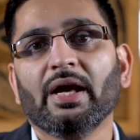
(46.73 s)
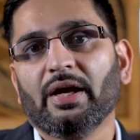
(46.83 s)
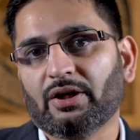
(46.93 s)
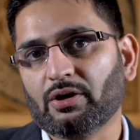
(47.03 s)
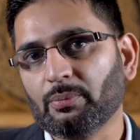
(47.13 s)

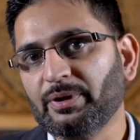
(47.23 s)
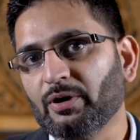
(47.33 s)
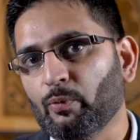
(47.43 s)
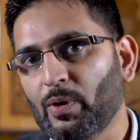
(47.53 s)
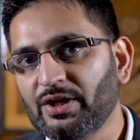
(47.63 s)
it could be
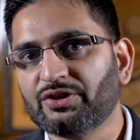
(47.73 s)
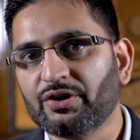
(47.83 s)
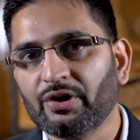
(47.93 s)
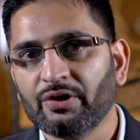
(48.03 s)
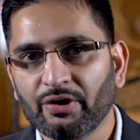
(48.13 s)
arranged
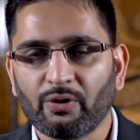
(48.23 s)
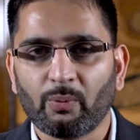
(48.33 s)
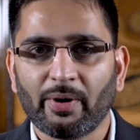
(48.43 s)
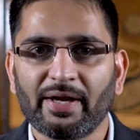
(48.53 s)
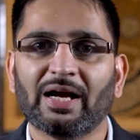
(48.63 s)
in another
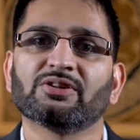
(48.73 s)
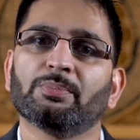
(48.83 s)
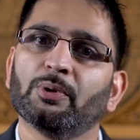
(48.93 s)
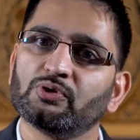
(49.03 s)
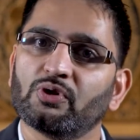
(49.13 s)
way as
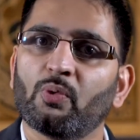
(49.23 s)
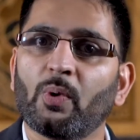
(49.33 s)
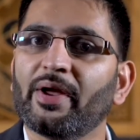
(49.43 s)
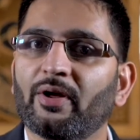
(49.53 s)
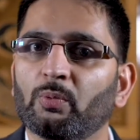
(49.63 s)
opposed to the
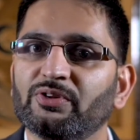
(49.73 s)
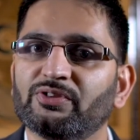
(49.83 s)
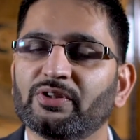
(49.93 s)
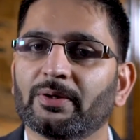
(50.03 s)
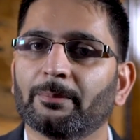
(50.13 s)
way that we
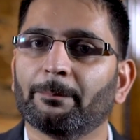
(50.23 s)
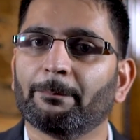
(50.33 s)
see it.